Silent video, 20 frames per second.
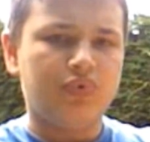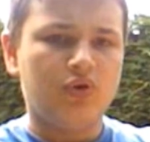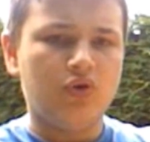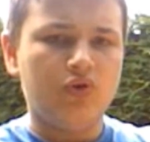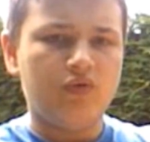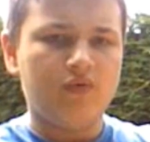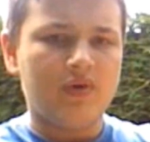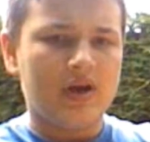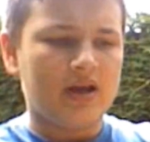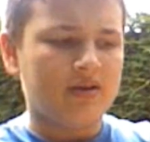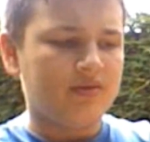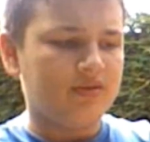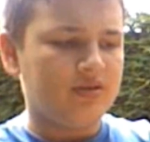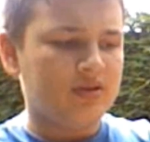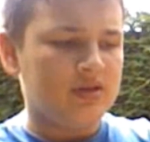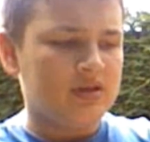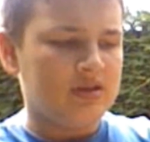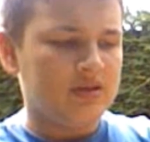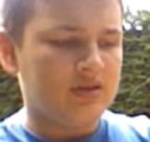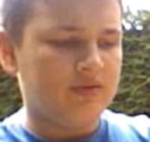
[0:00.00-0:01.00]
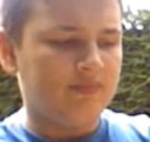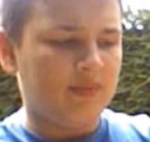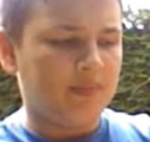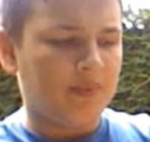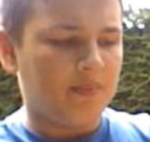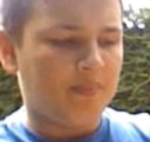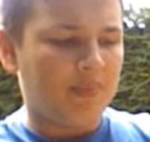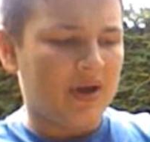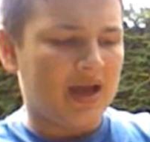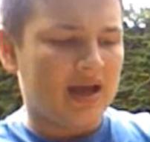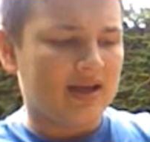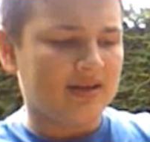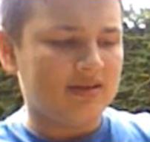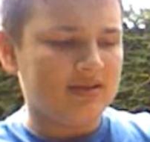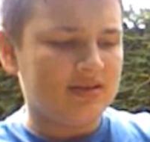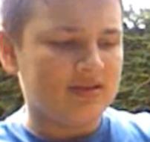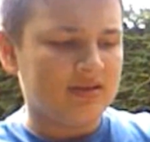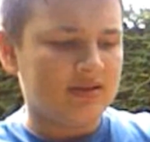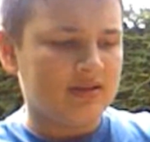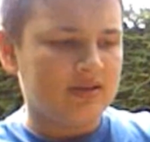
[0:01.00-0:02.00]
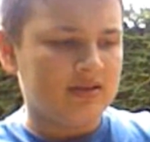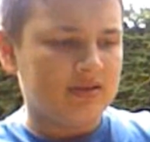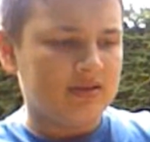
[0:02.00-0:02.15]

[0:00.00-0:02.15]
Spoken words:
pull around the rubber band,